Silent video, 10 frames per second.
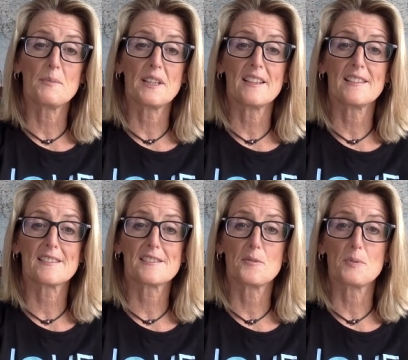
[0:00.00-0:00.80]

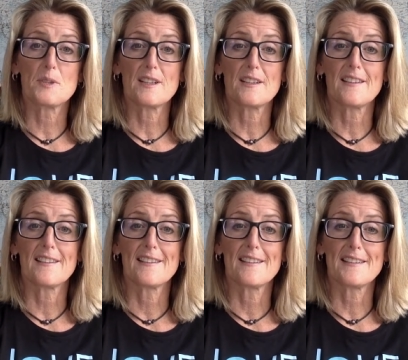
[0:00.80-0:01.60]
means to be
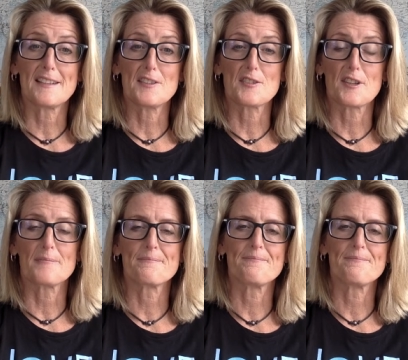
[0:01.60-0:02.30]
a teacher.